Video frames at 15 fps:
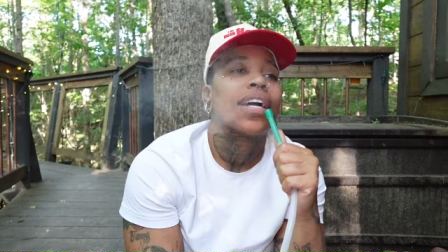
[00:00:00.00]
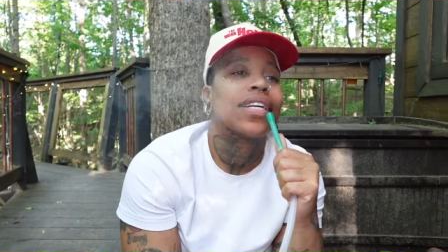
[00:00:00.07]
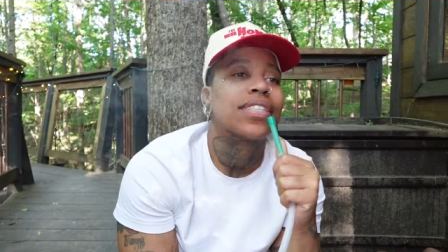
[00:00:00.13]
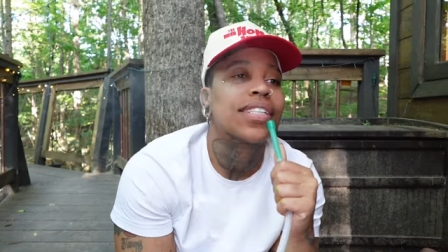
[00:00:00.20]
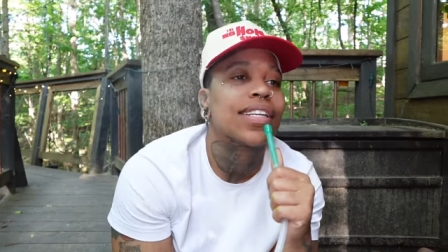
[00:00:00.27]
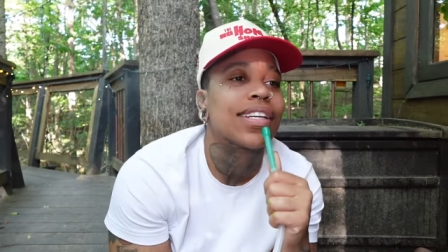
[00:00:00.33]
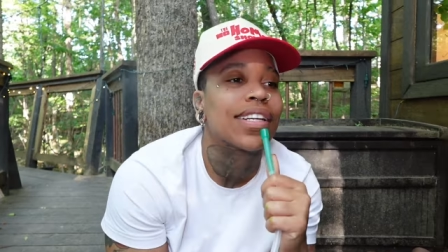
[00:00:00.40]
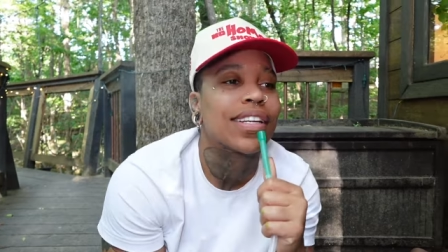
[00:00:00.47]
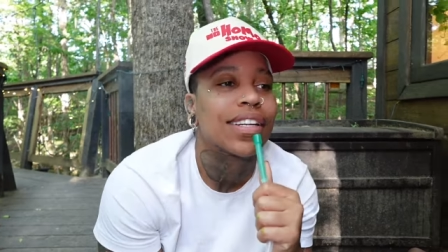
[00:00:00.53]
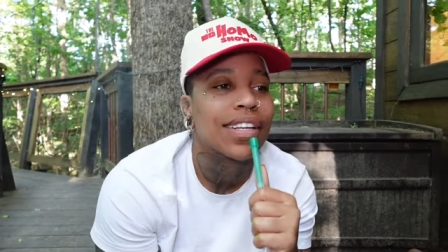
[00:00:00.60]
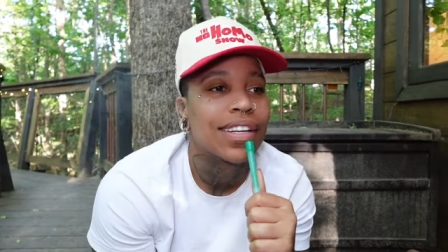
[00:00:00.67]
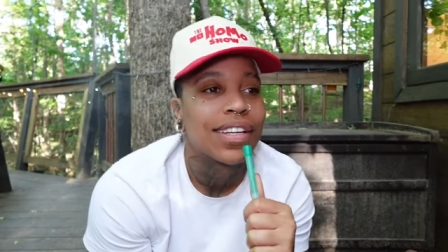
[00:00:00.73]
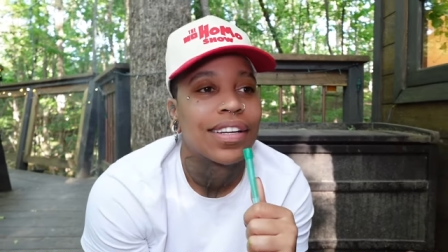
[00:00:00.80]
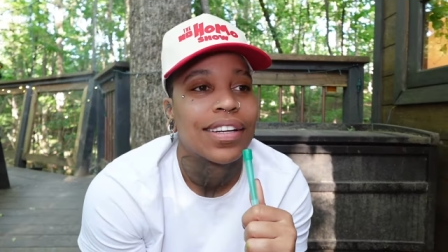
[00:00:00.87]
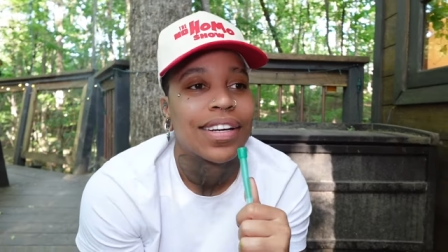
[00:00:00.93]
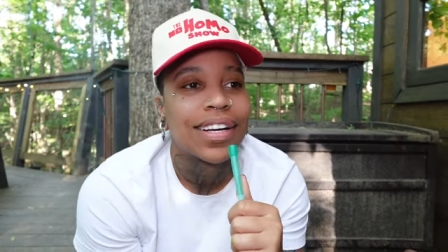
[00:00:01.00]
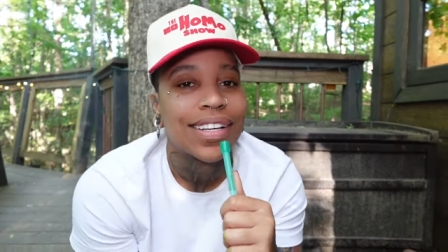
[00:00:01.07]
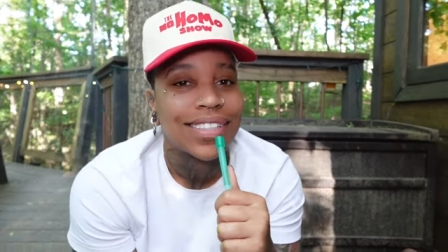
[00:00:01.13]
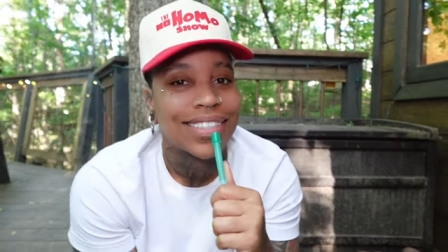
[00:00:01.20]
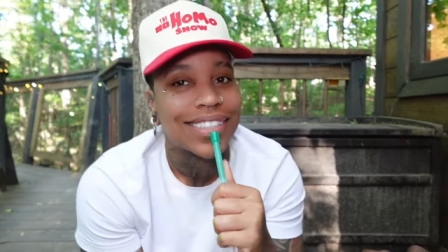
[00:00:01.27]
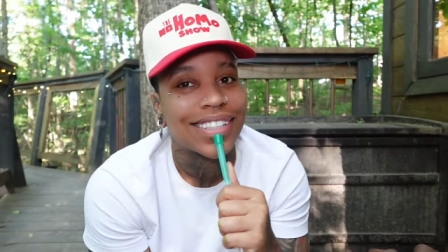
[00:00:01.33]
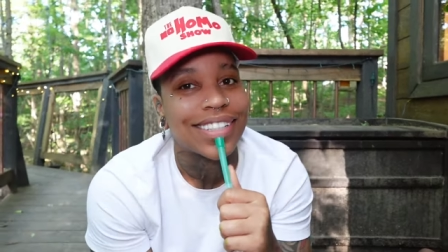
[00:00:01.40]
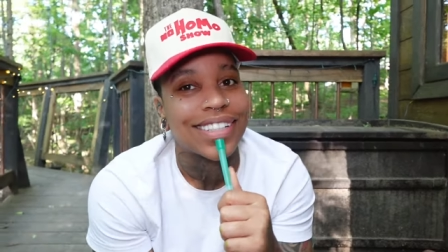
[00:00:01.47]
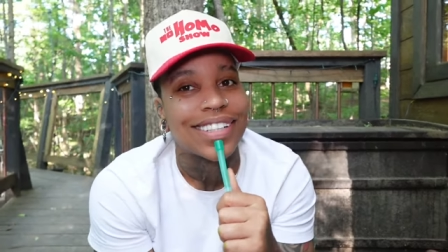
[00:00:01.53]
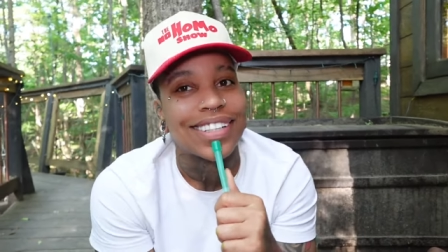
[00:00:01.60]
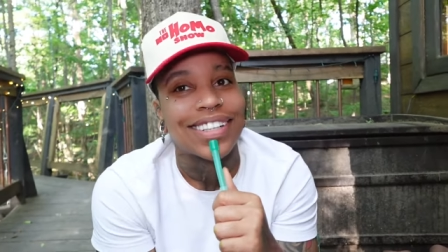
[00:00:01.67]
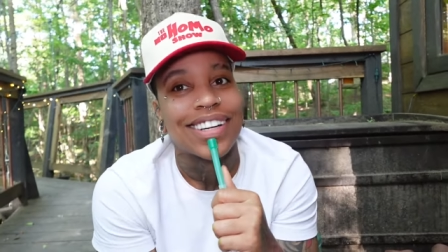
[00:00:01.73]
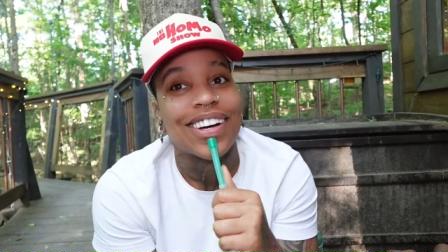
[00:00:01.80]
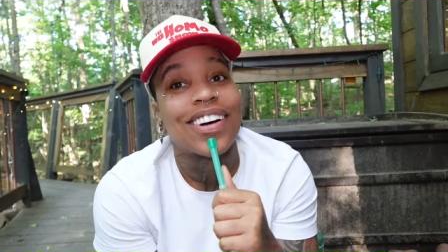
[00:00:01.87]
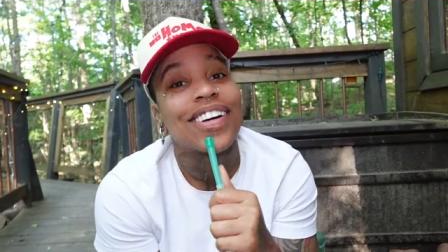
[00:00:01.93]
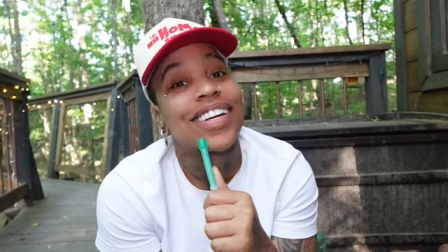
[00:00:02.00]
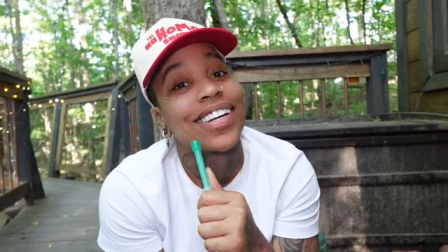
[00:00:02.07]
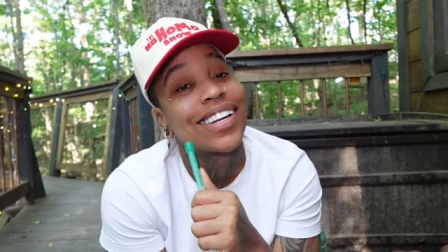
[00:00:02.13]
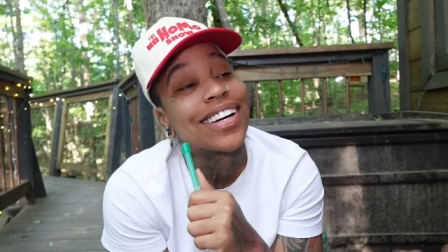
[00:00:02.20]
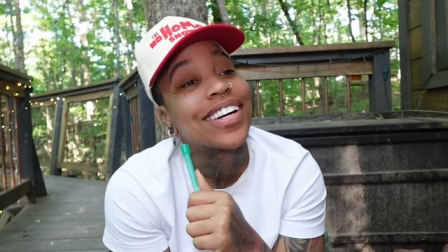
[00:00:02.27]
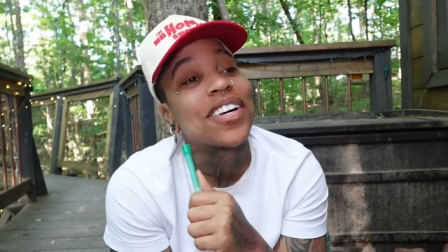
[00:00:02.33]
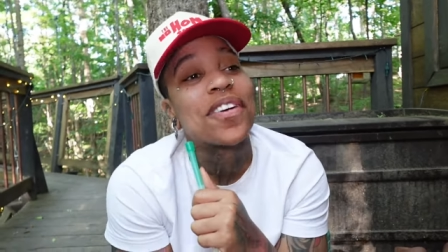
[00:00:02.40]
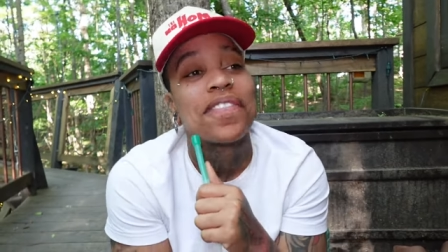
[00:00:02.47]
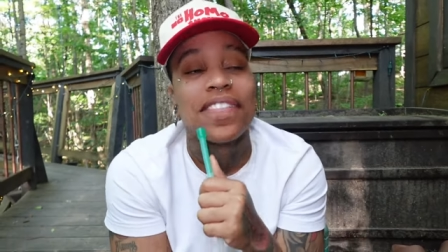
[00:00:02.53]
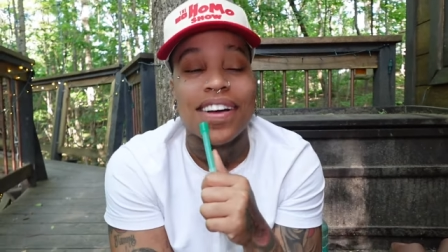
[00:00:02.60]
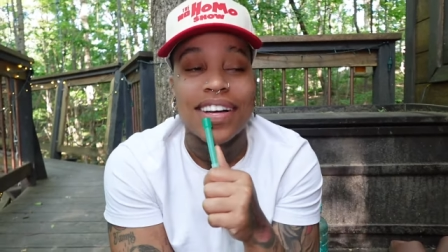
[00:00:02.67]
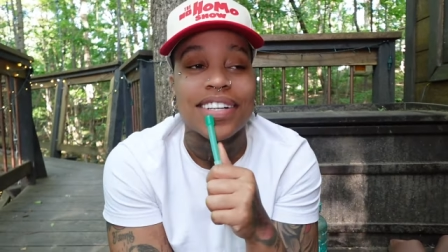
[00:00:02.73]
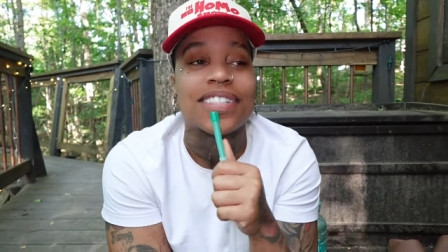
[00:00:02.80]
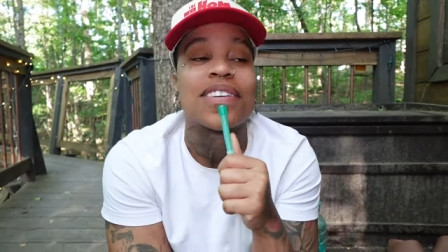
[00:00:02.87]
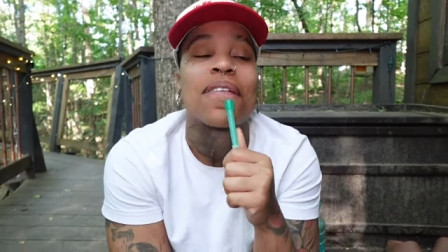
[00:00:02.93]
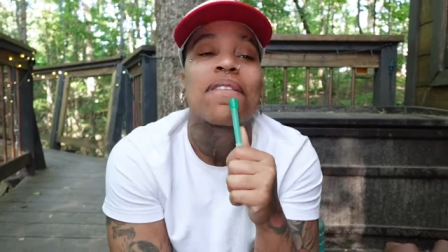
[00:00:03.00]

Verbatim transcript: I fine said, as hell. I said, oh yeah, that girl fine.